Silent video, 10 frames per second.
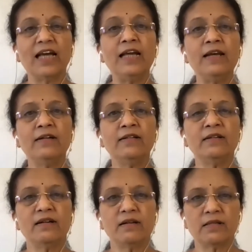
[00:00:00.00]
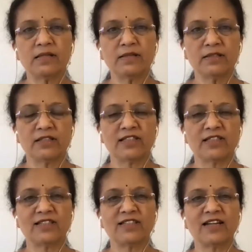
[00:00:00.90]
inner
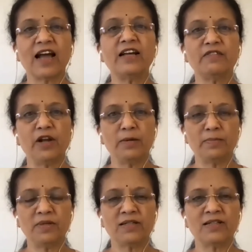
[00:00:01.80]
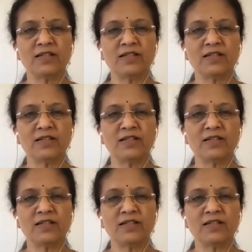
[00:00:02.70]
research and development,